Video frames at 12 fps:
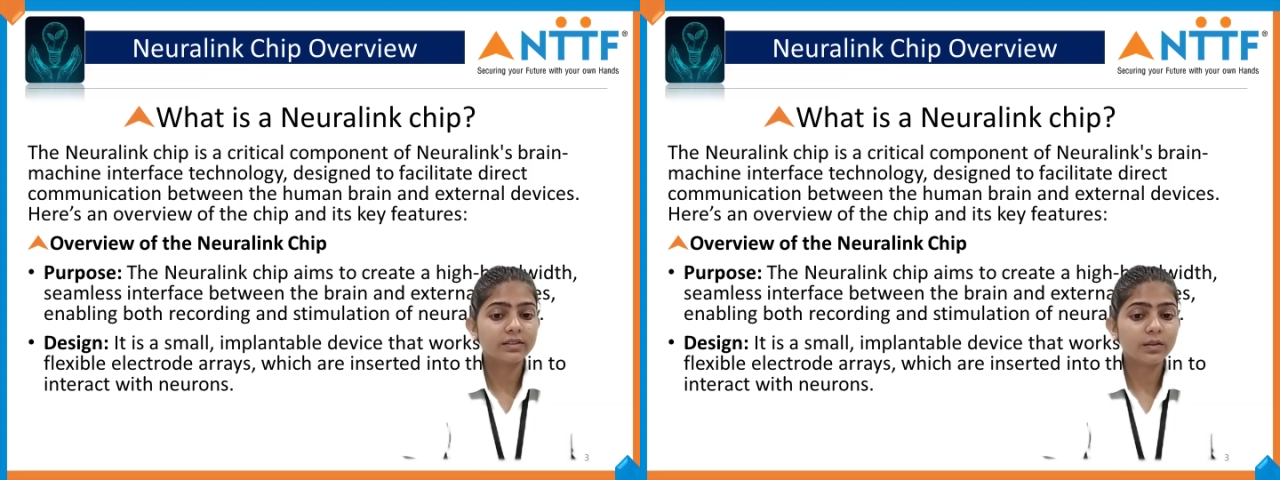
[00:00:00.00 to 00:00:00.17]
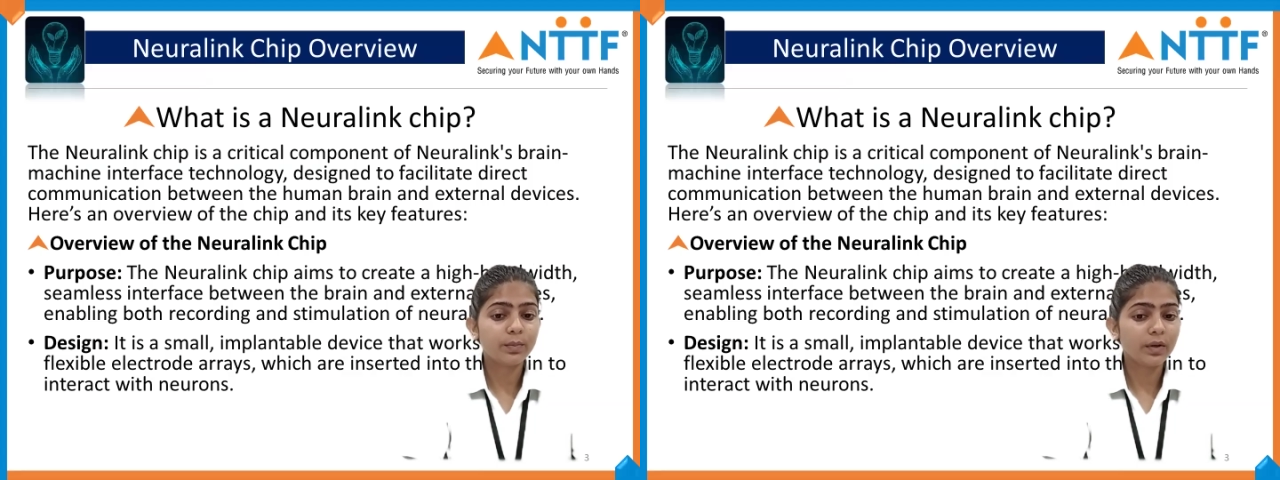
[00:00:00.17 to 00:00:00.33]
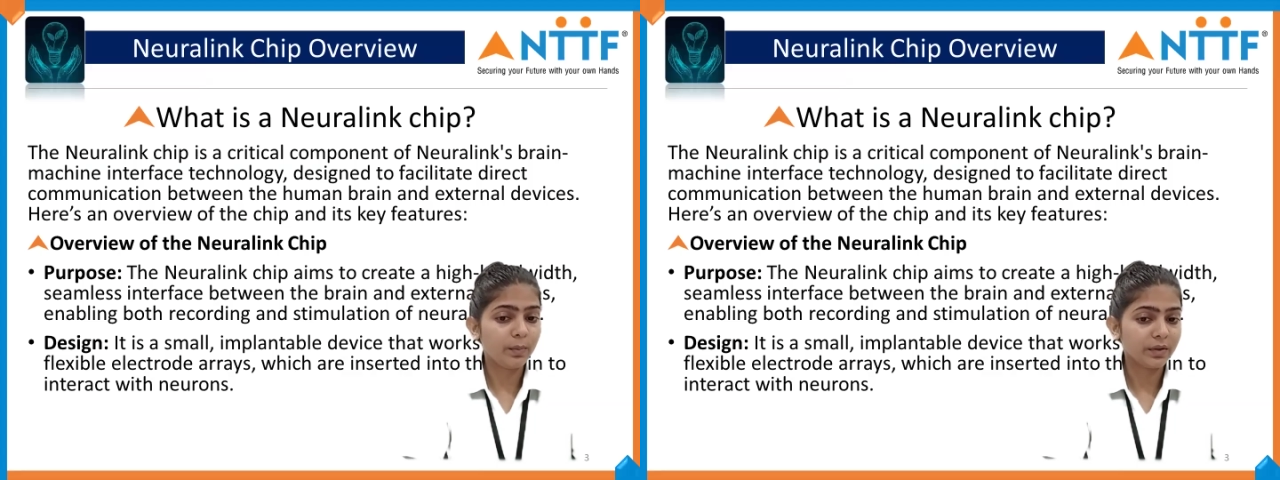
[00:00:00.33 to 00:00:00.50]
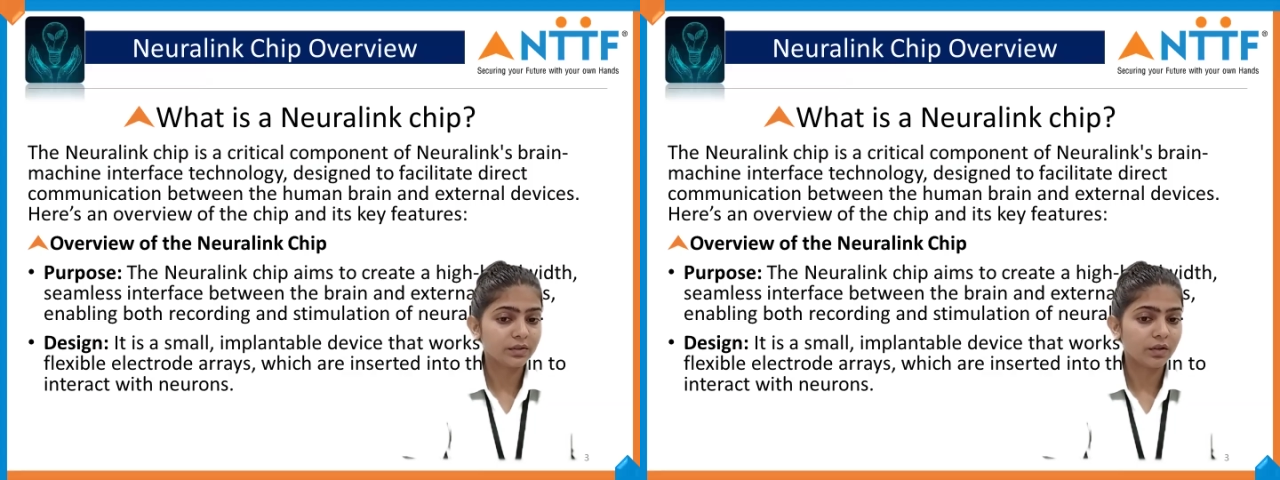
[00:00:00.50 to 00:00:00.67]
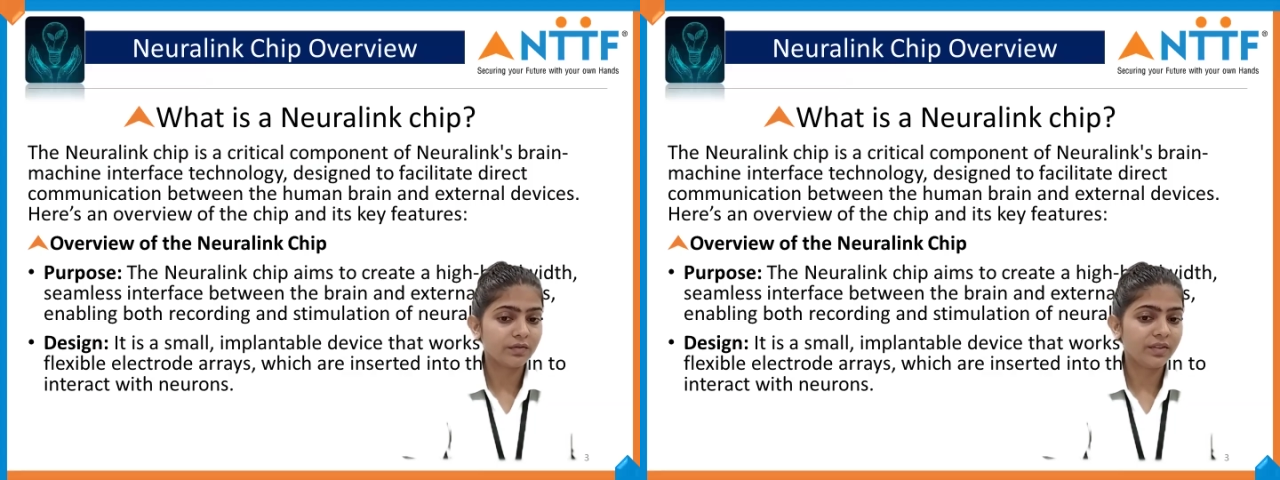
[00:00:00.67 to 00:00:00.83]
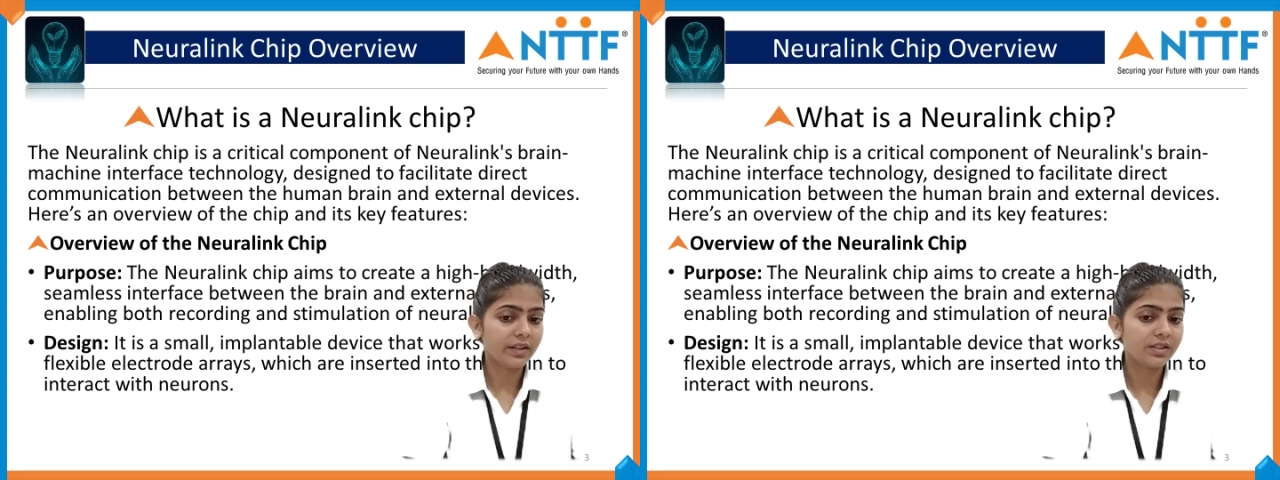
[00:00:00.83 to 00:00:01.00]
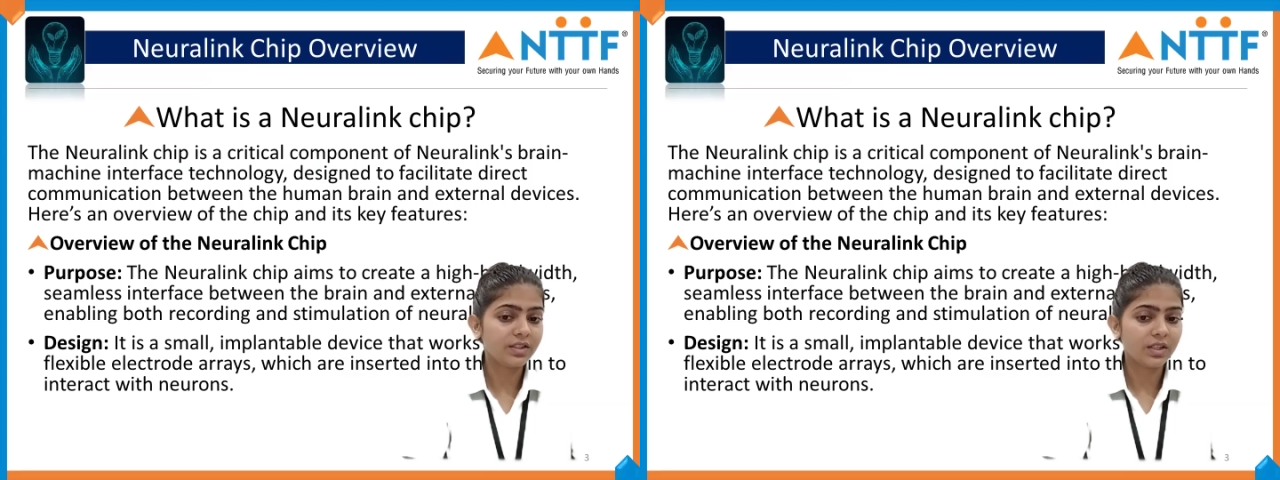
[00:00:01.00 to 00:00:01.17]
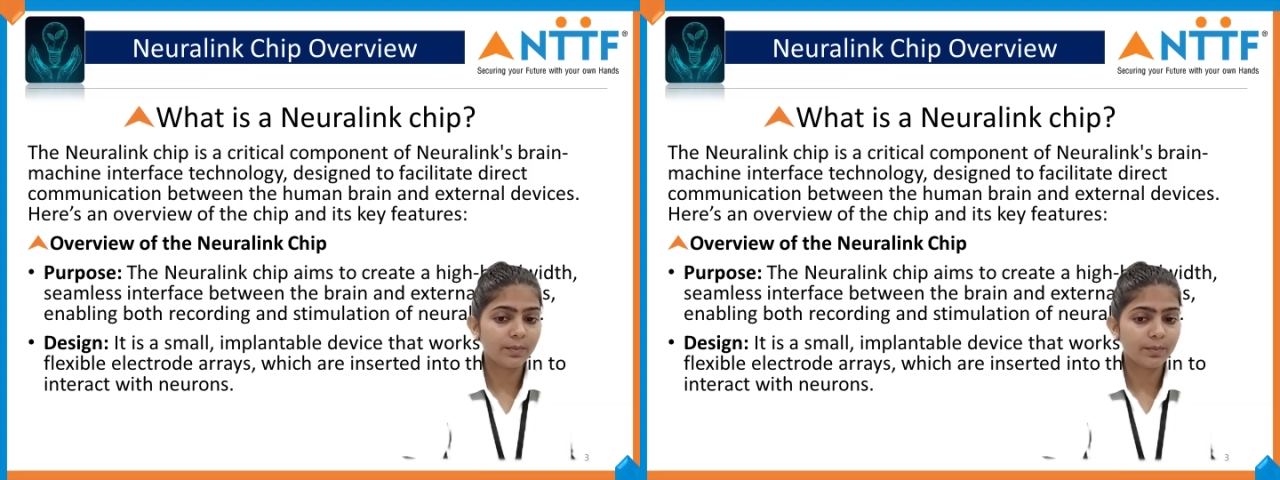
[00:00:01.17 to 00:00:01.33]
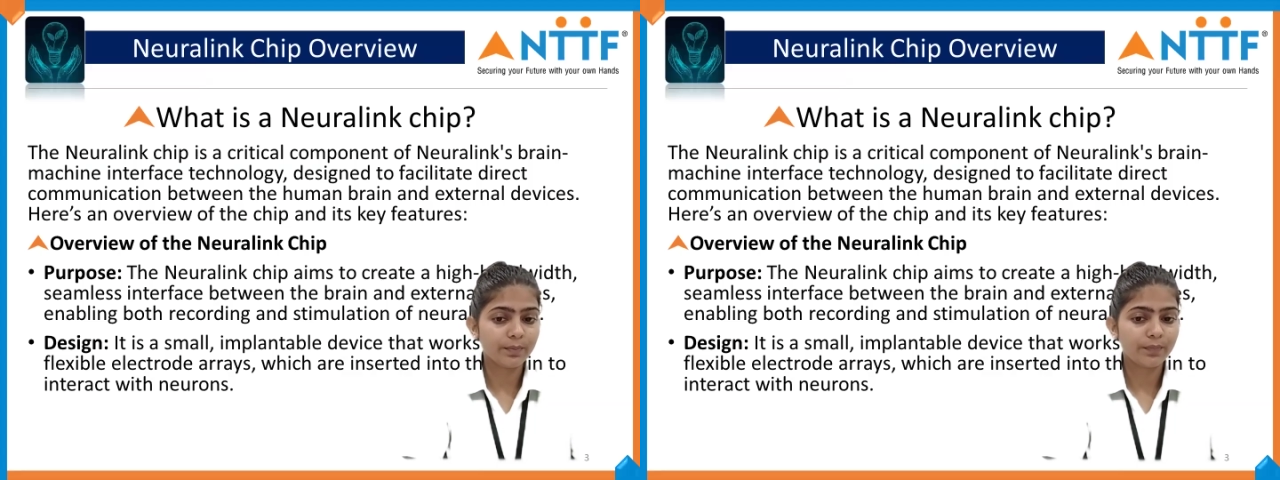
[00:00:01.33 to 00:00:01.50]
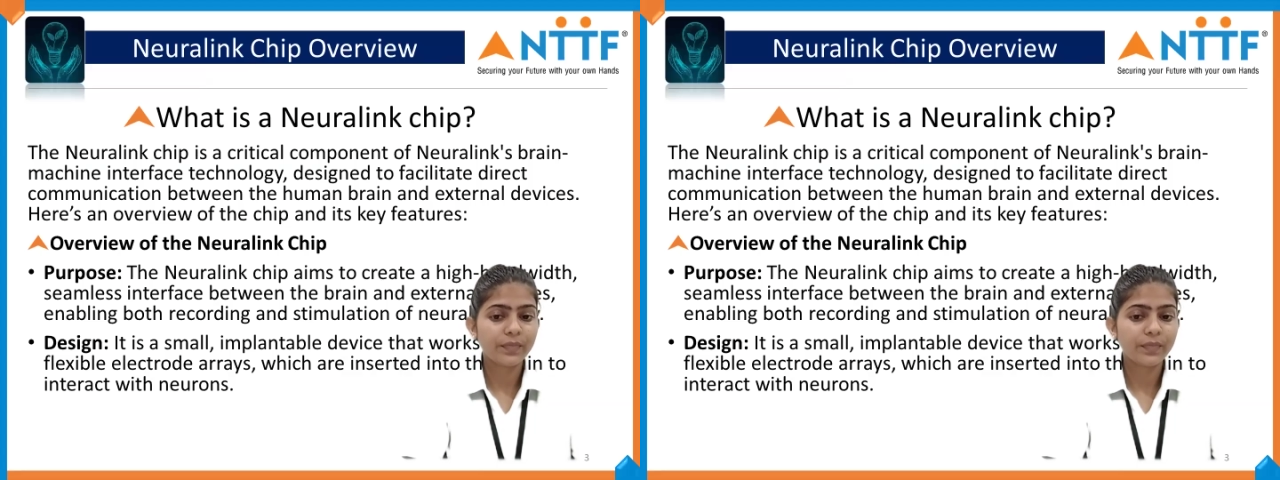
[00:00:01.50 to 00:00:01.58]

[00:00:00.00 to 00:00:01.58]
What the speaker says: is the purpose of that chip?